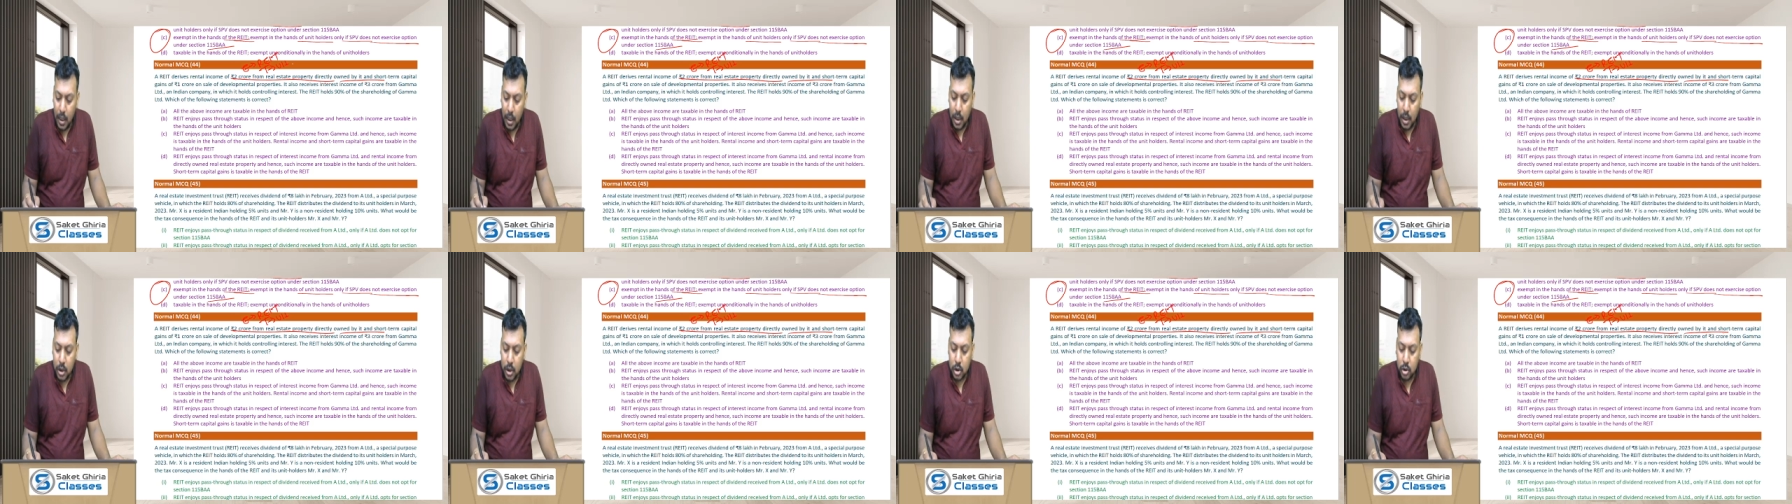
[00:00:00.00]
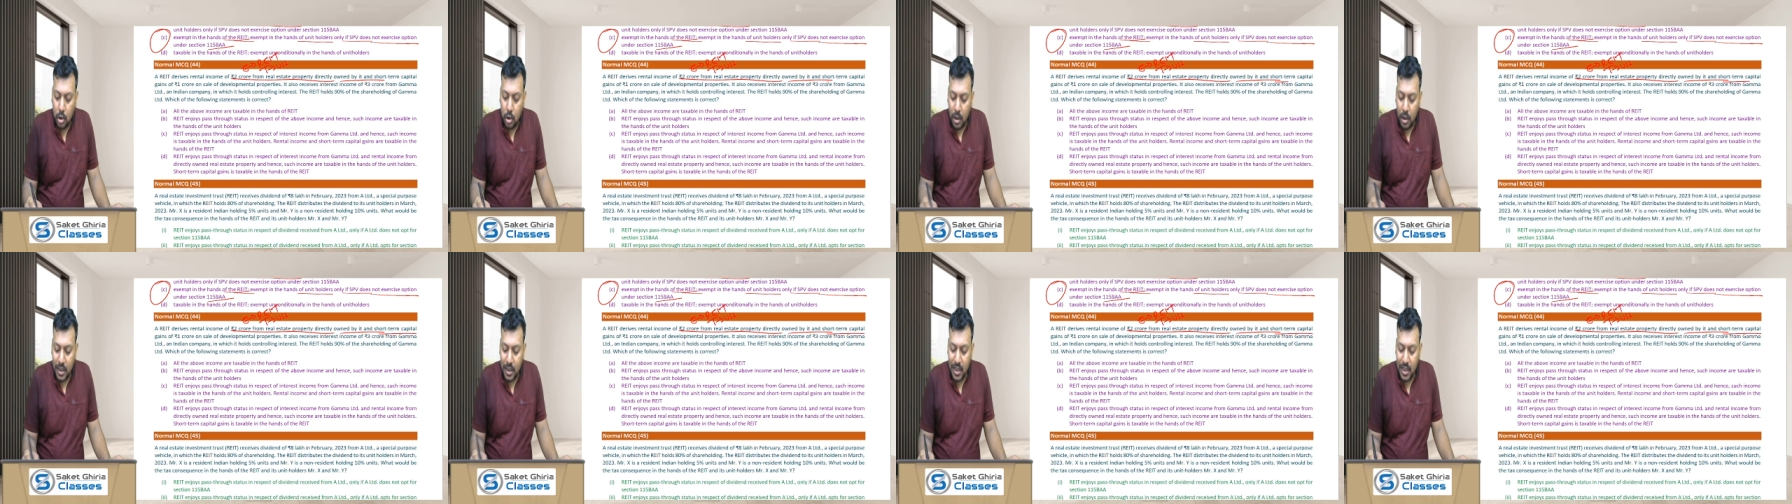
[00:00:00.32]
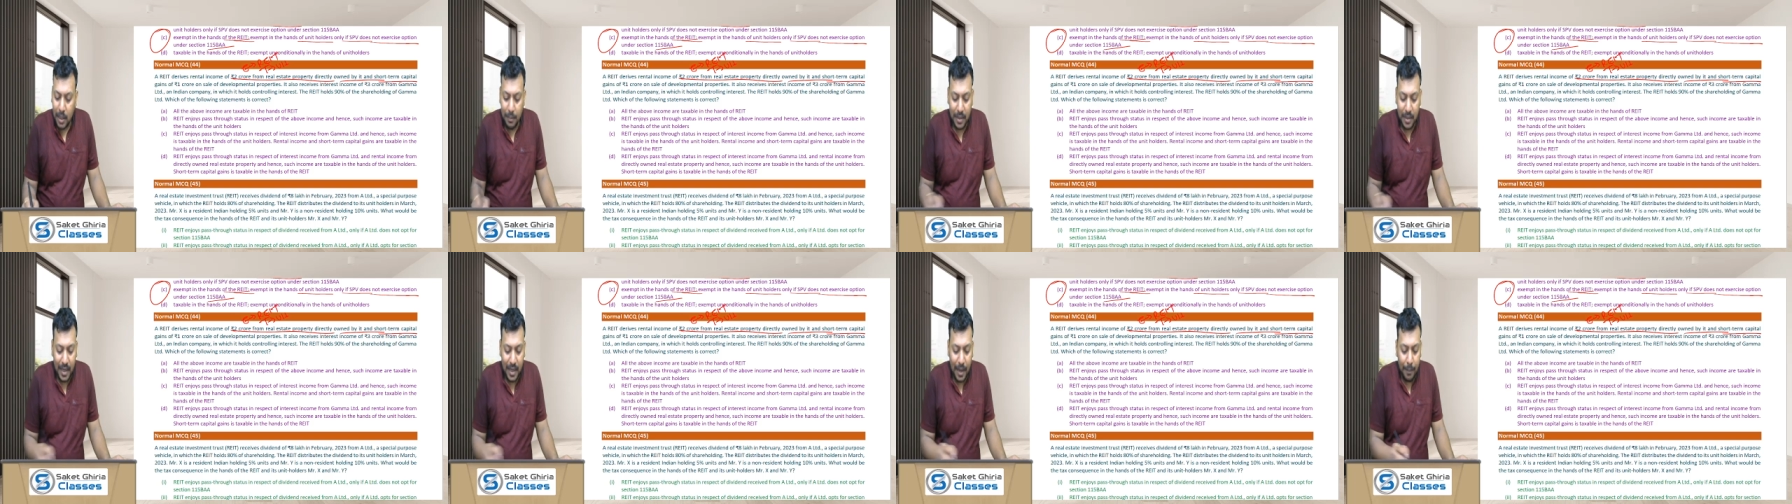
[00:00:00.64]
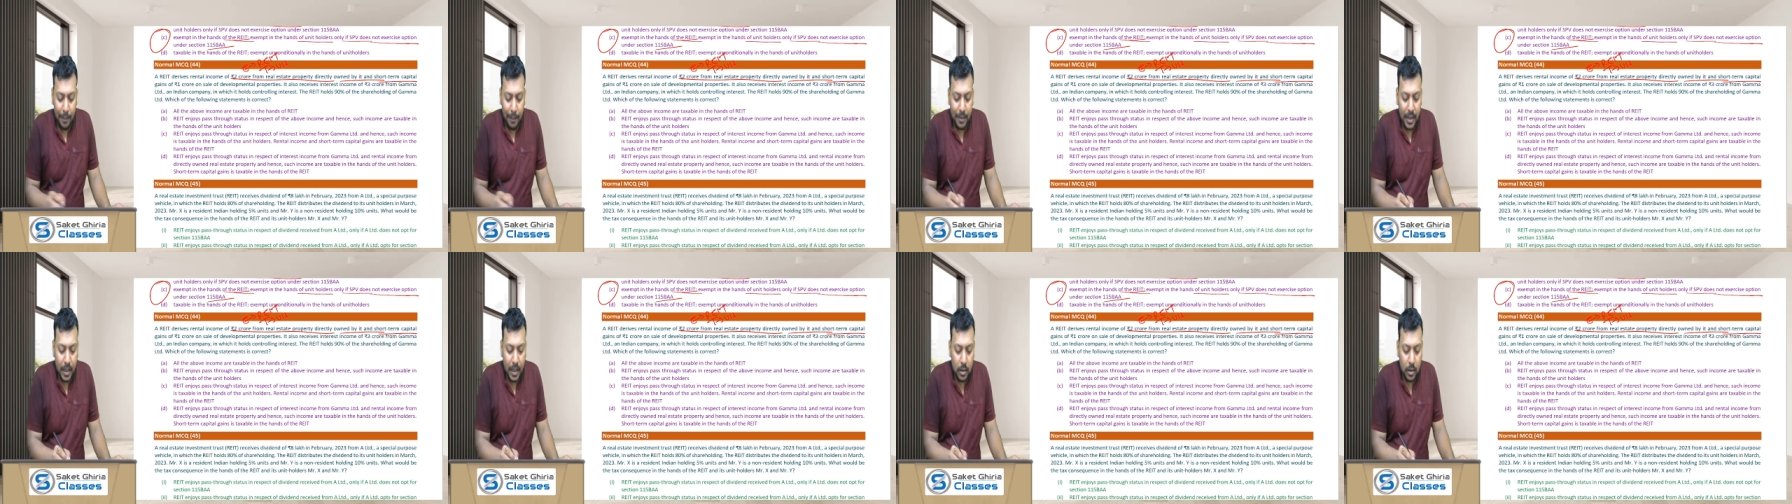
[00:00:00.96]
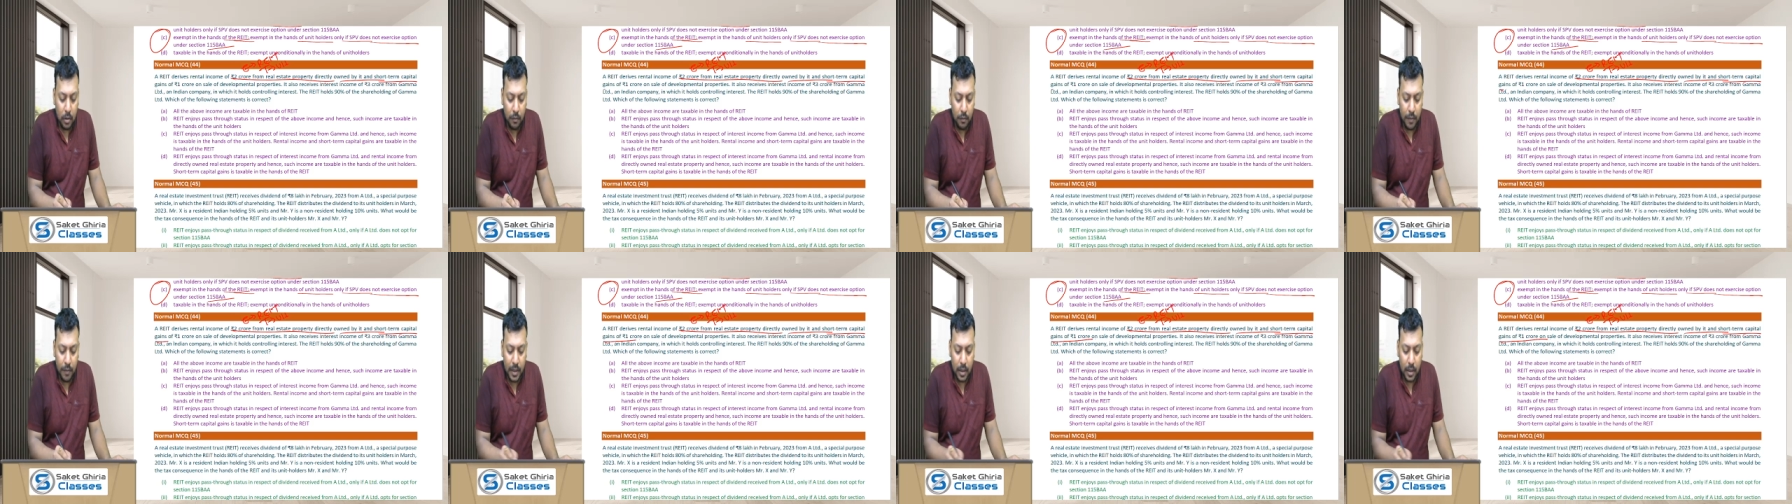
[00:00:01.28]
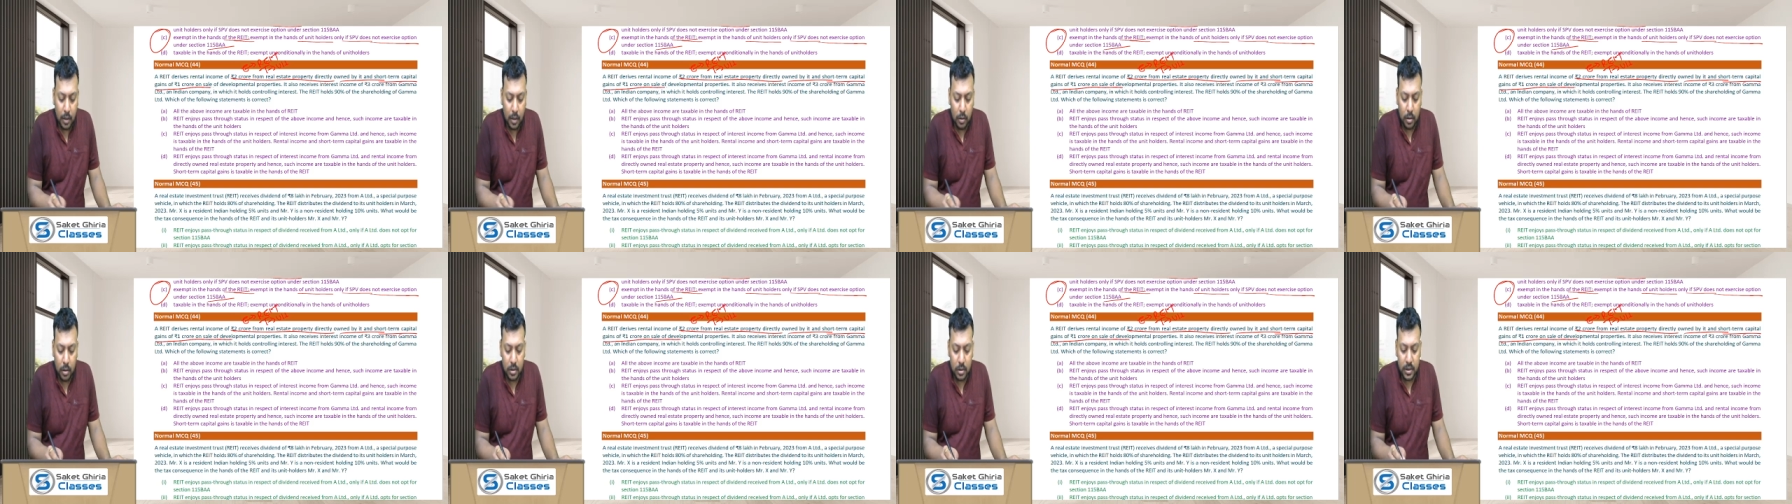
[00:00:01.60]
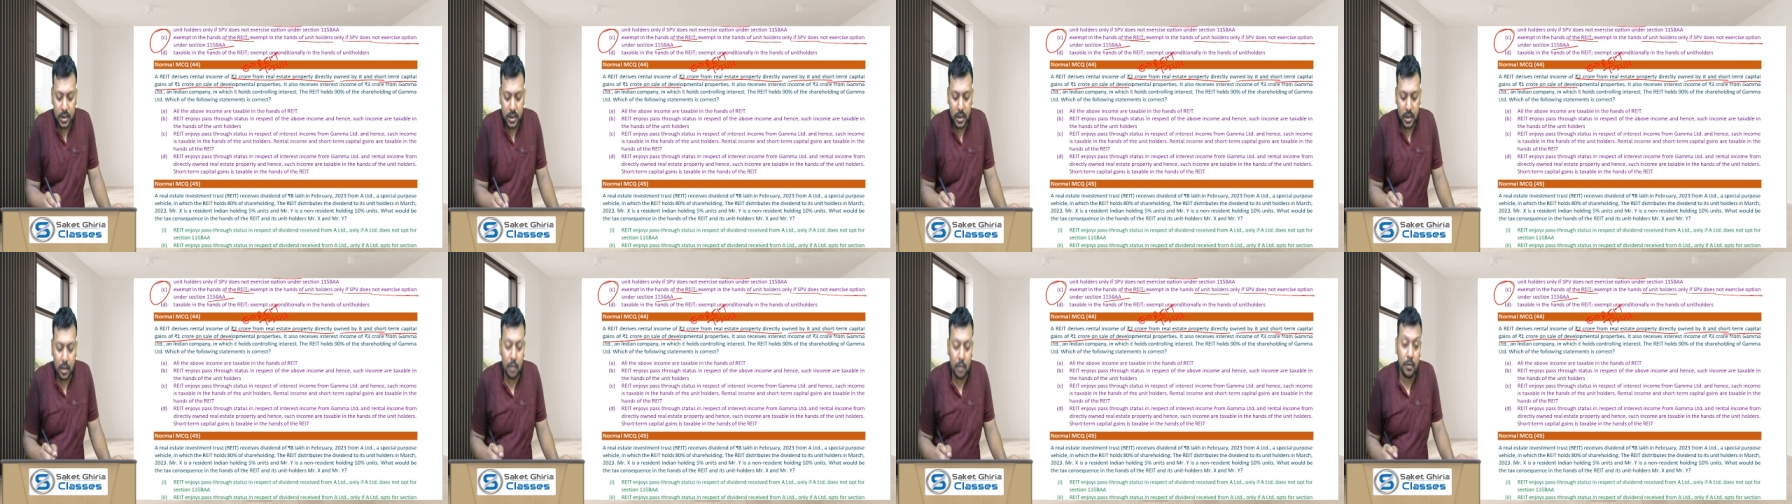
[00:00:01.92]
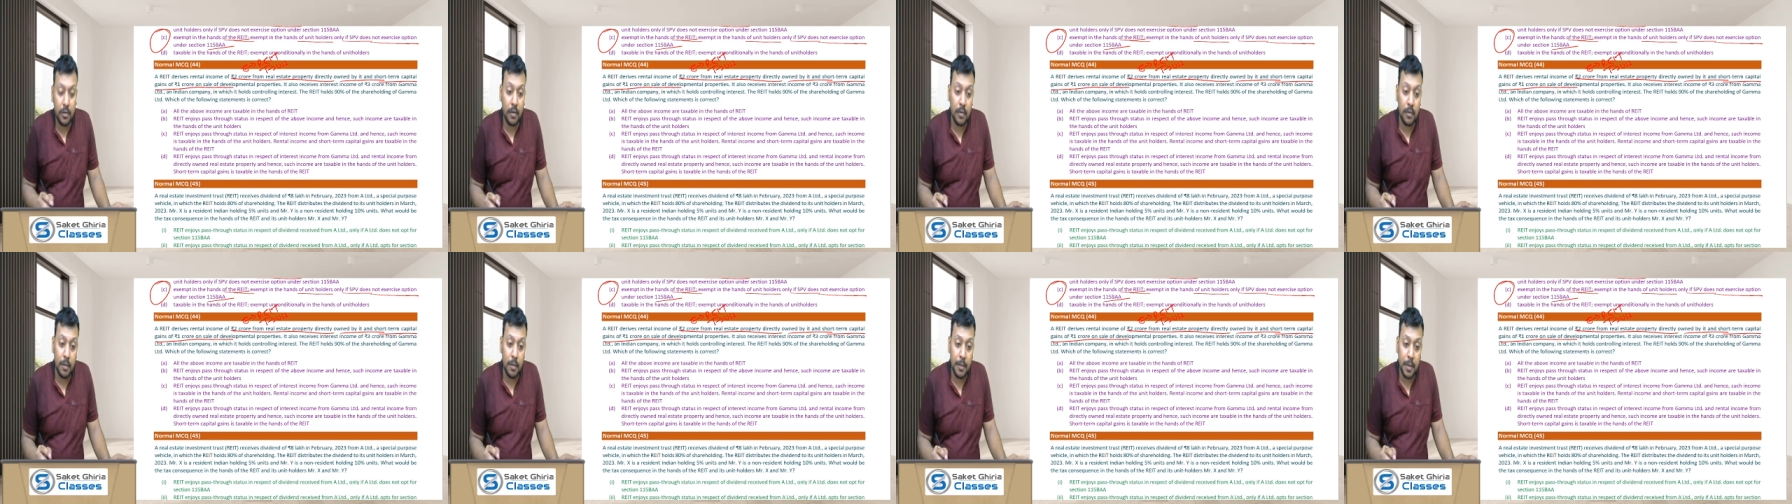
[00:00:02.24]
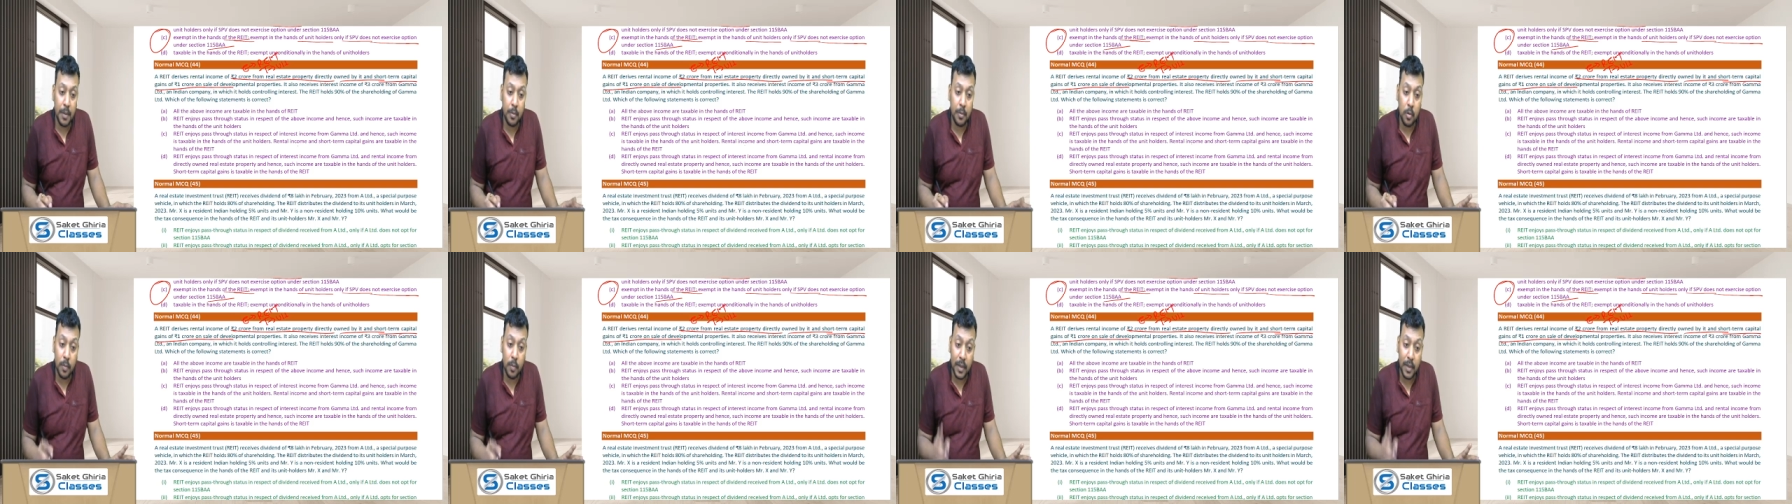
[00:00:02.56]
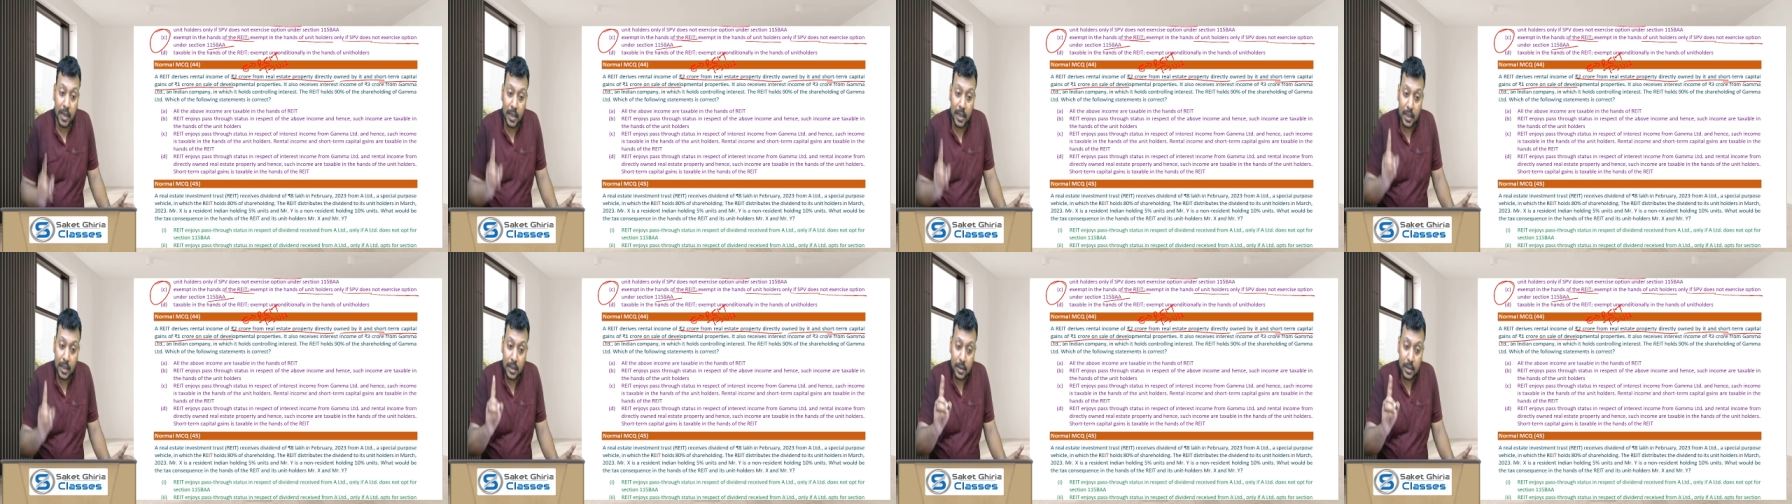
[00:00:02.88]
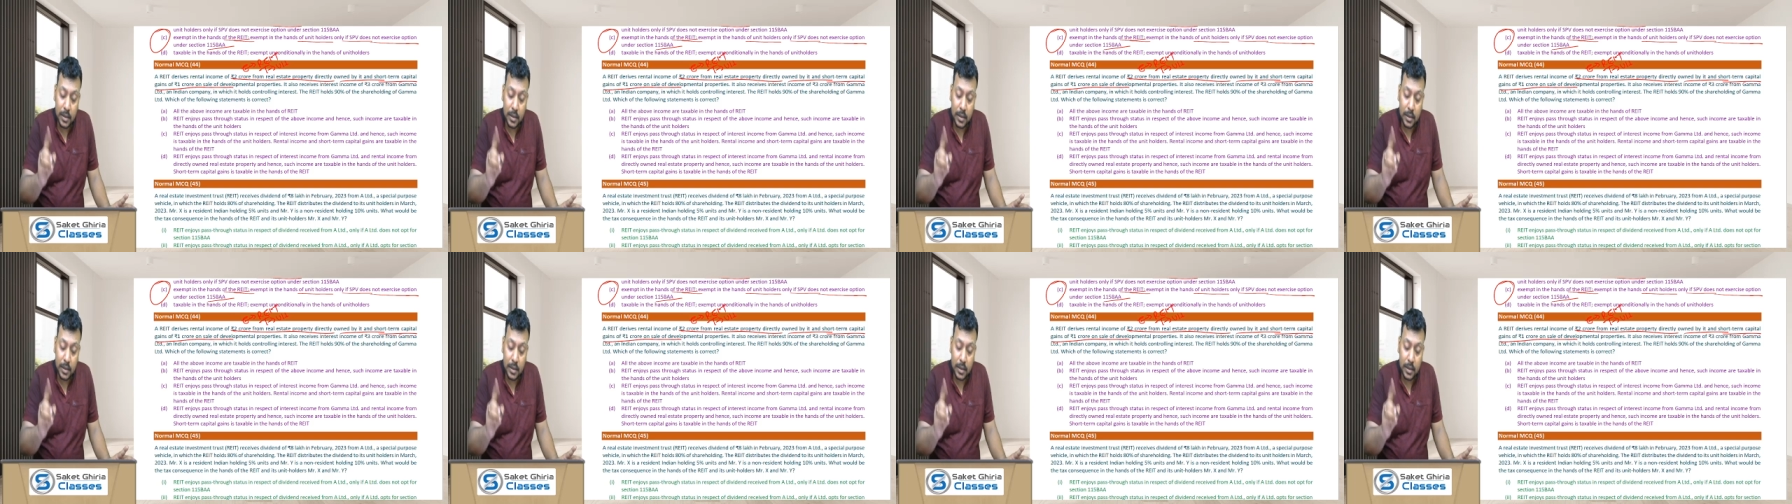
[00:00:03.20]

Short-term cap gain of 1 crore on sale of development property.